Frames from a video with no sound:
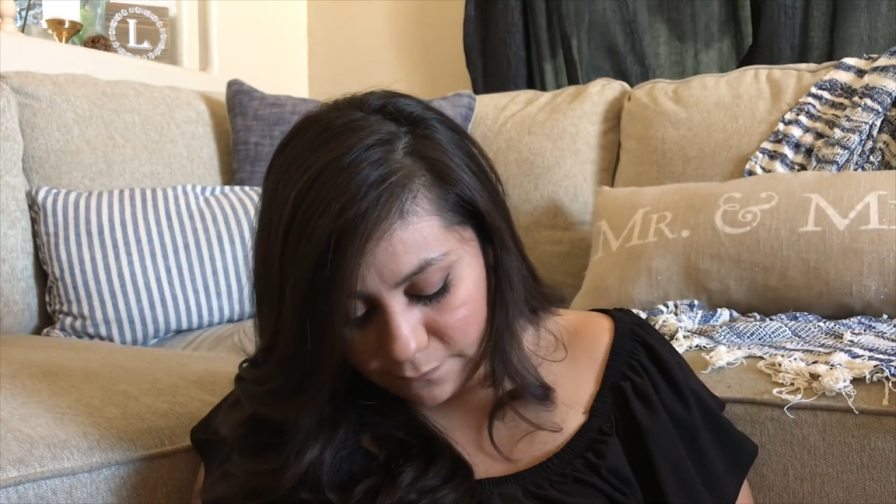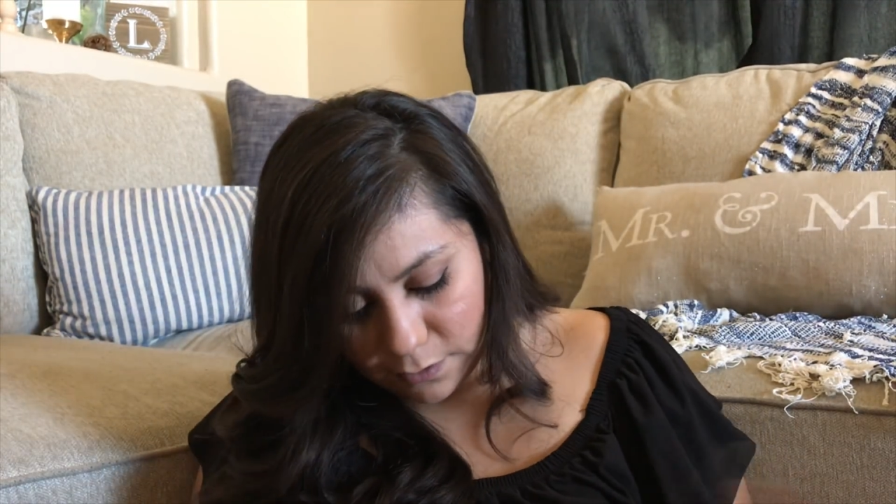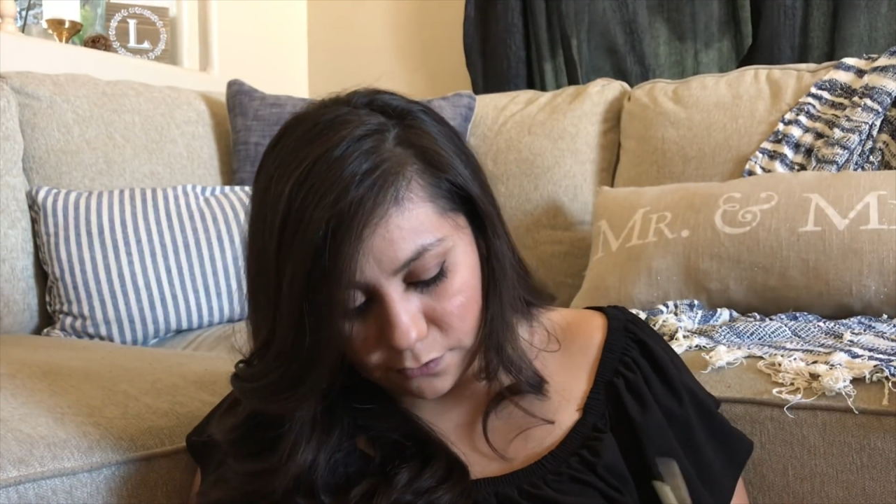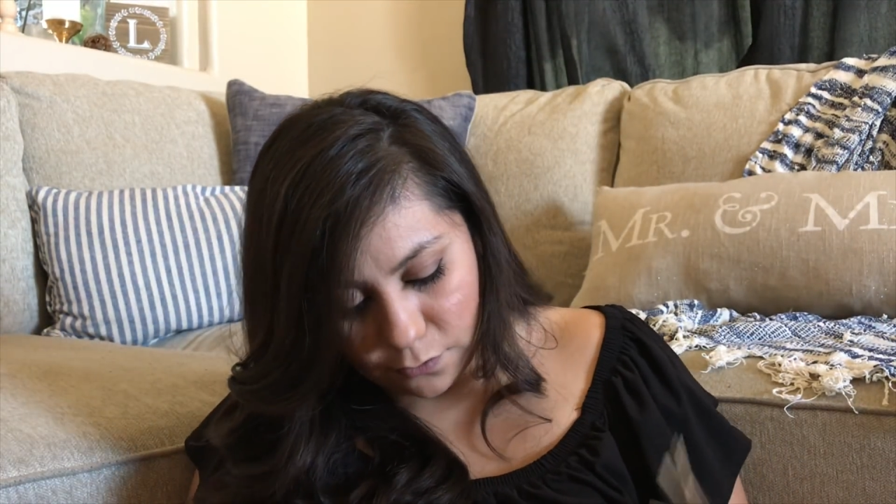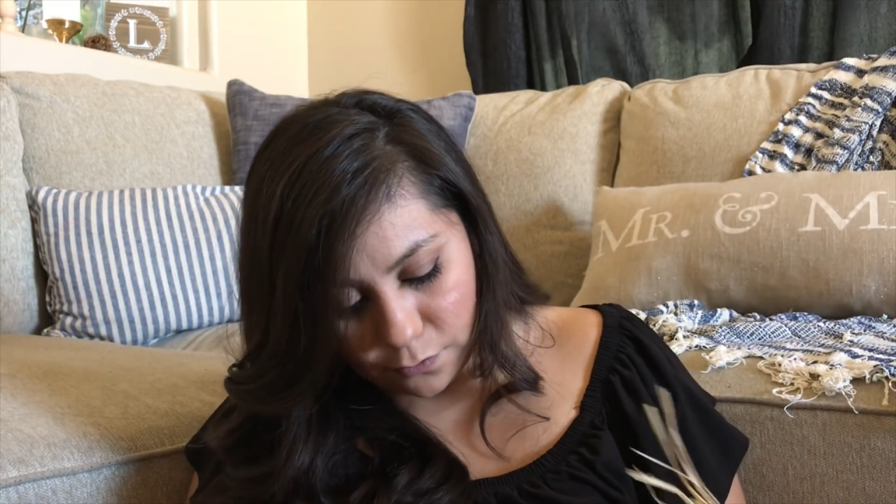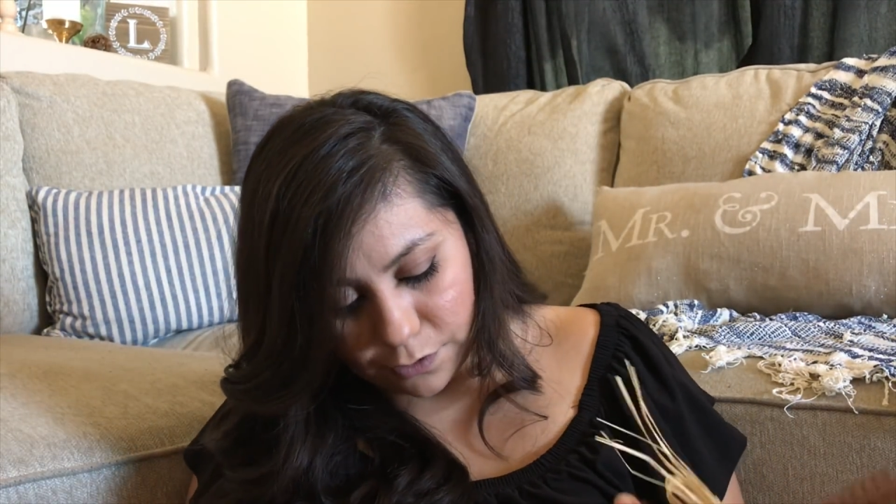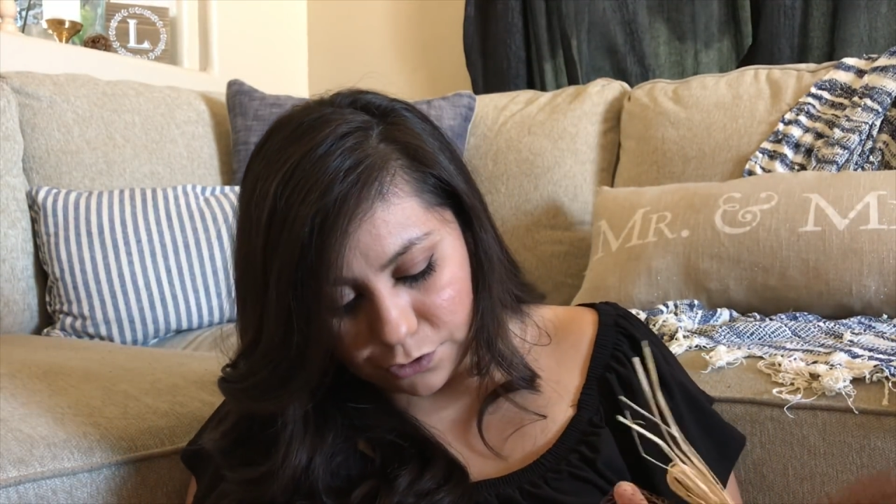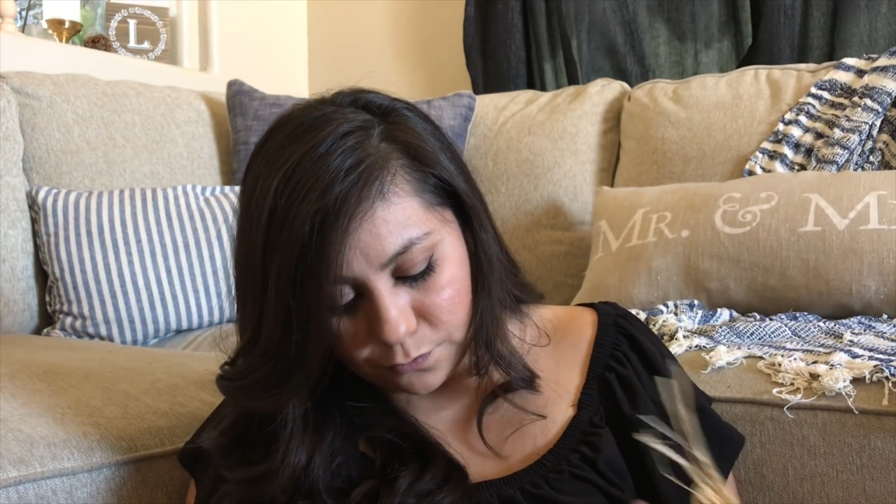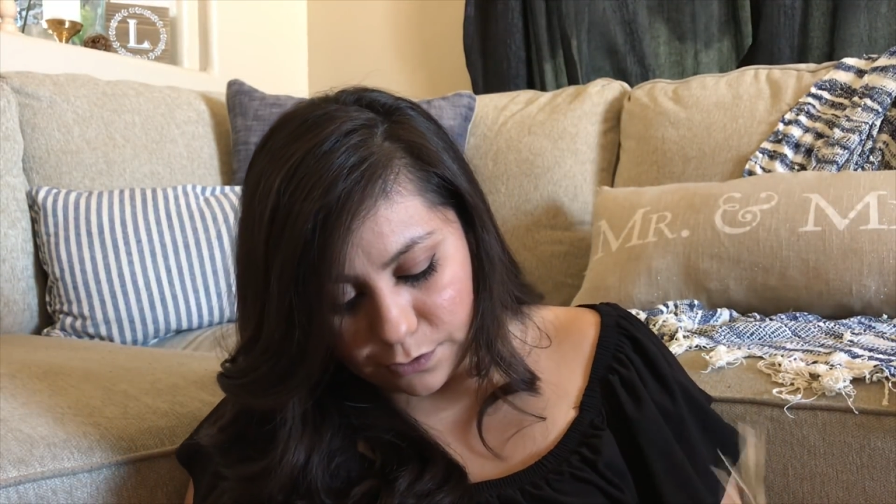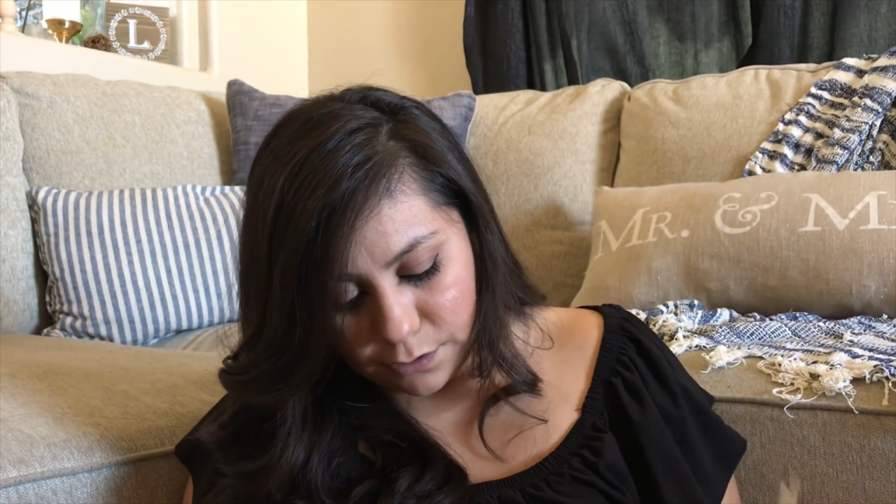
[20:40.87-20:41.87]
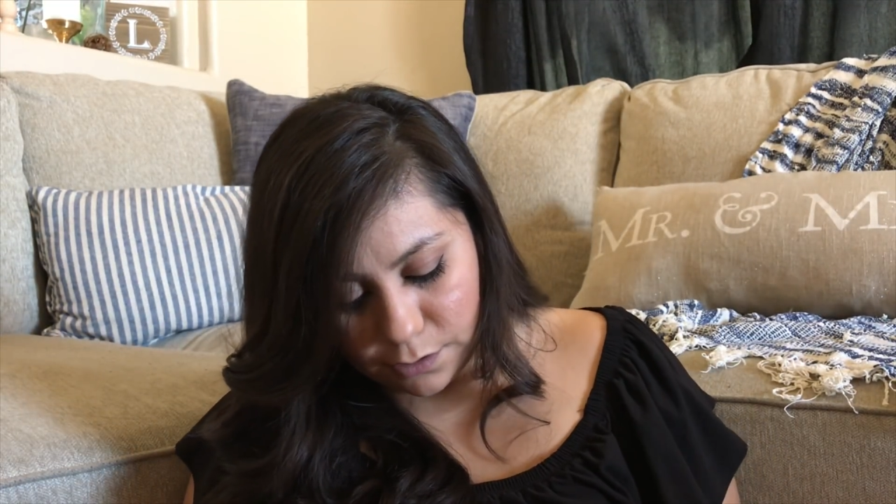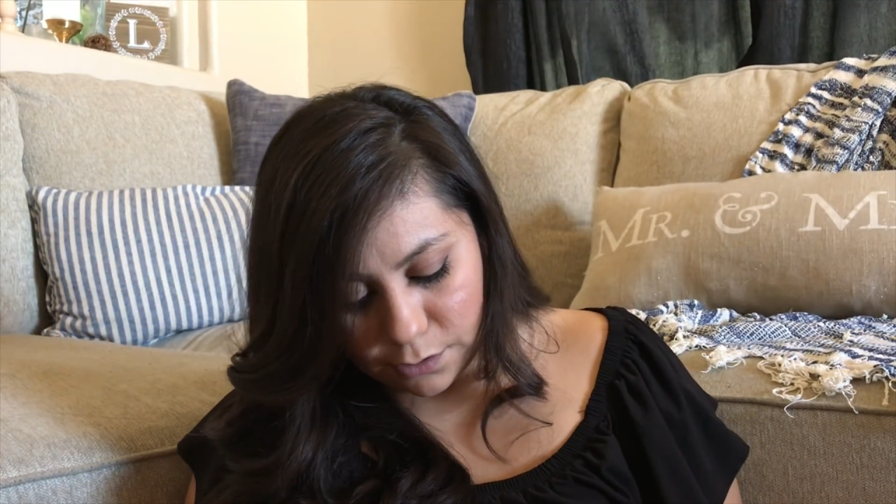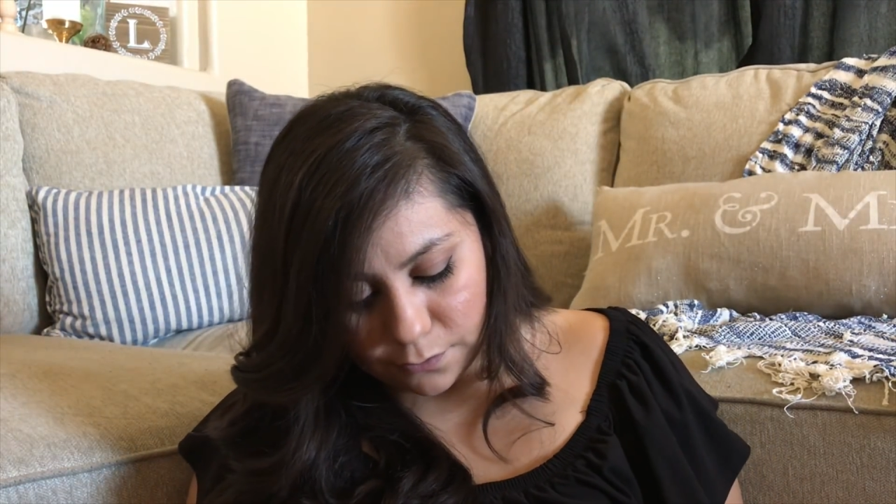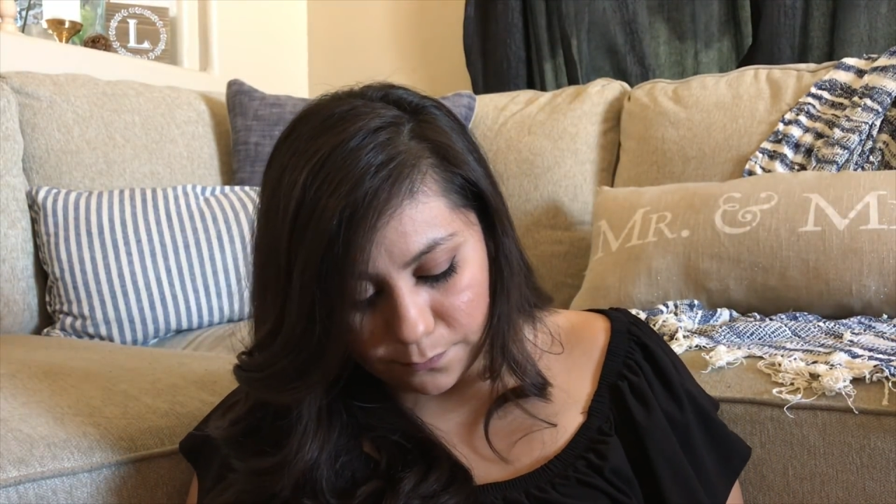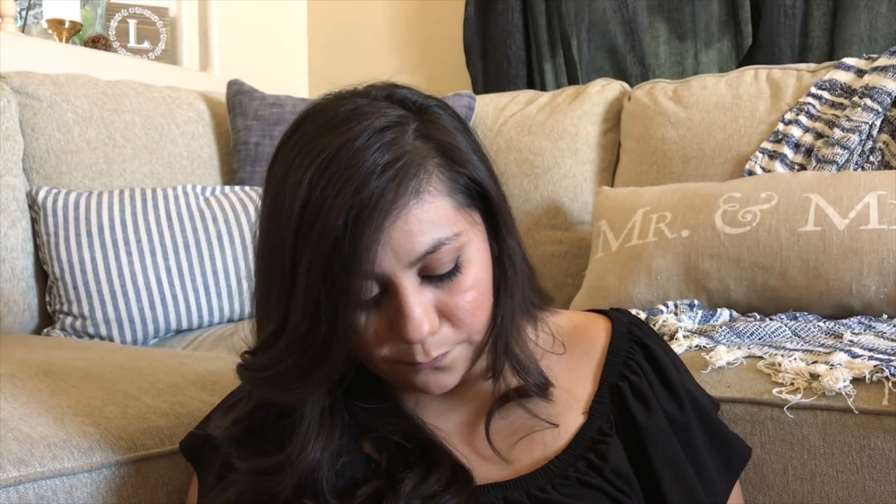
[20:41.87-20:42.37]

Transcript: another orange one in here.